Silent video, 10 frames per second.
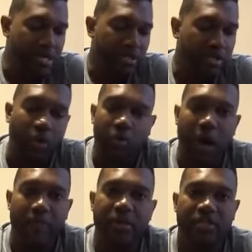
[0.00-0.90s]
So
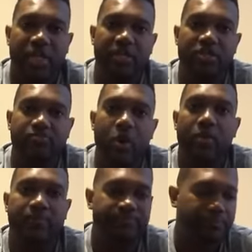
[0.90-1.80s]
uh, I'm going to take this
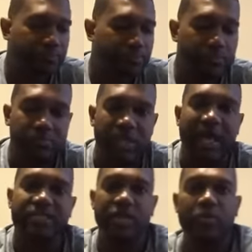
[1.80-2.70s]
moment.
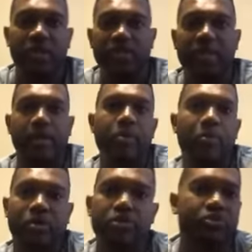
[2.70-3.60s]
Actually, I want to take a
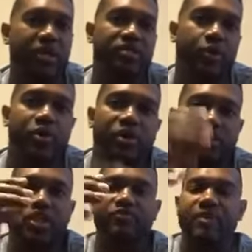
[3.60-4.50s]
moment of two things. I wanted to
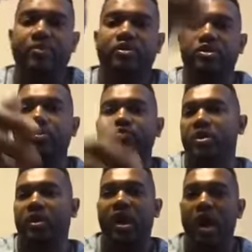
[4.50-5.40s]
see maybe some of you
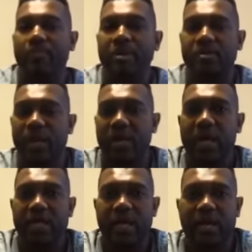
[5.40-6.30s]
had a comment that,
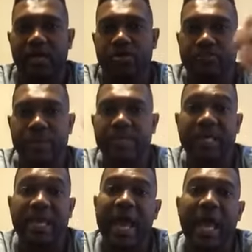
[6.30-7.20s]
that you maybe you
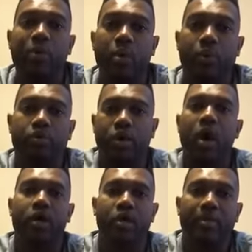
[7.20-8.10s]
can add on what we were
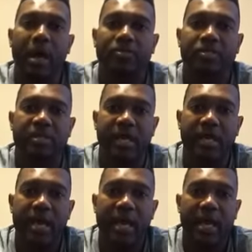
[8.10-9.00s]
talking about today.
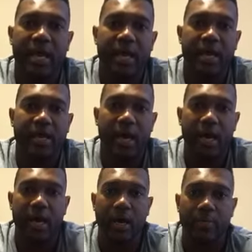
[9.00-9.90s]
And,
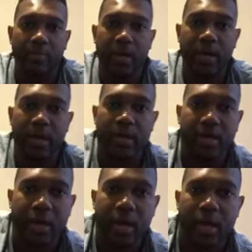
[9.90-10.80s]
um,
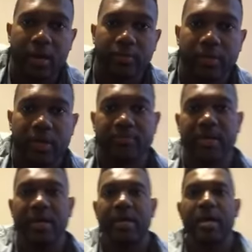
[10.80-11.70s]
and uh,
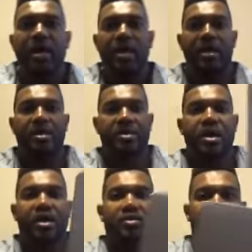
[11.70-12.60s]
amen. And
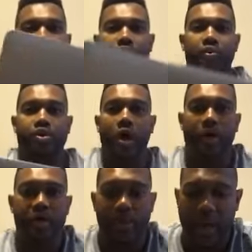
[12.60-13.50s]
uh, that we were
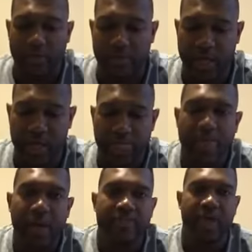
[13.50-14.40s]
talking about today
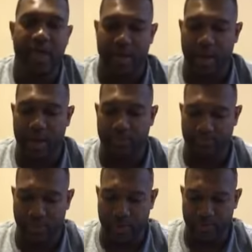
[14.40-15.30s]
that
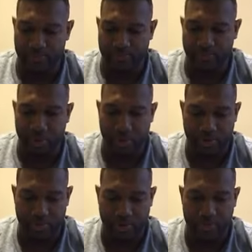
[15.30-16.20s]
um, I'm going to pull it
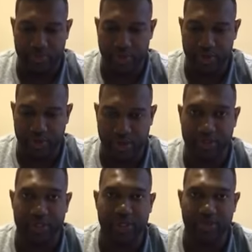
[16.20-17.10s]
up on my computer so I can
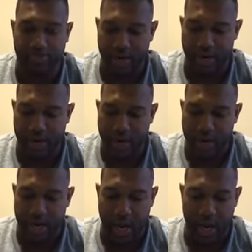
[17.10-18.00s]
see a little better.
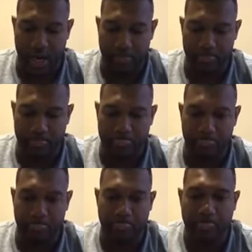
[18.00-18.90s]
Um,
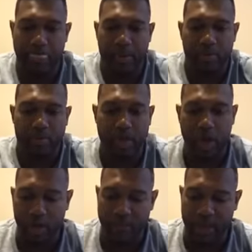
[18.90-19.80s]
that we were
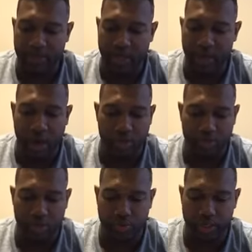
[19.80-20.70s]
talking about today. And
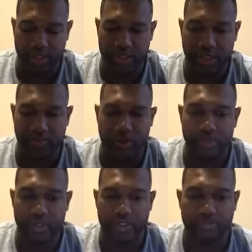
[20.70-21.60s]
also, we're going to take a
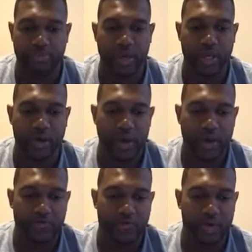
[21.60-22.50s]
moment to pray
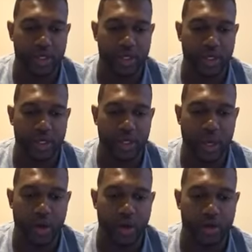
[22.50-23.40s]
for any, any,
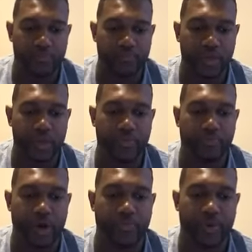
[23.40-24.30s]
uh, any
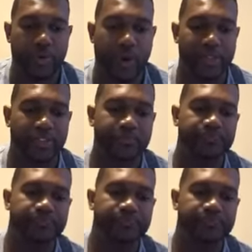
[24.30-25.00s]
prayer request.